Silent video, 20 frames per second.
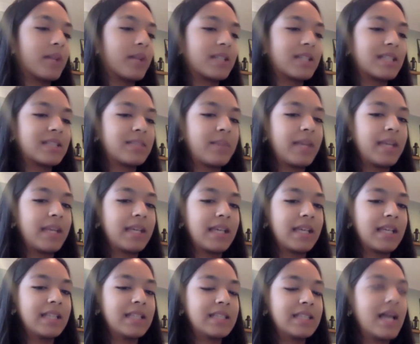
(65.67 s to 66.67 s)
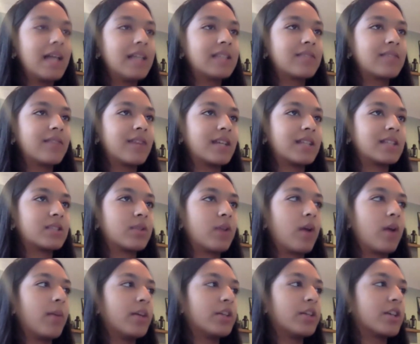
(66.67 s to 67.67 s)
participating in science fairs
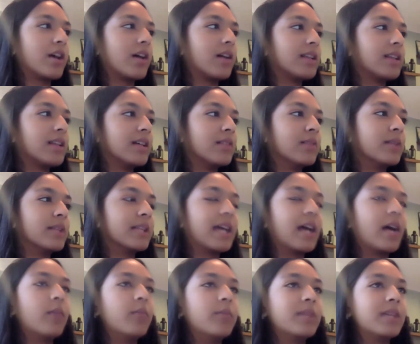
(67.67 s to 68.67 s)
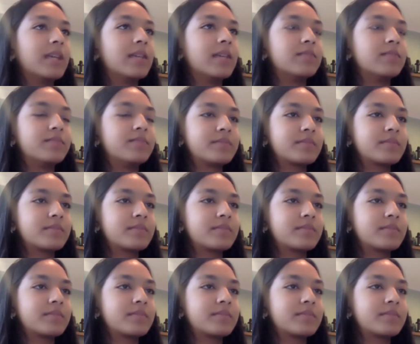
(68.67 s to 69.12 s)
throughout my childhood really helped me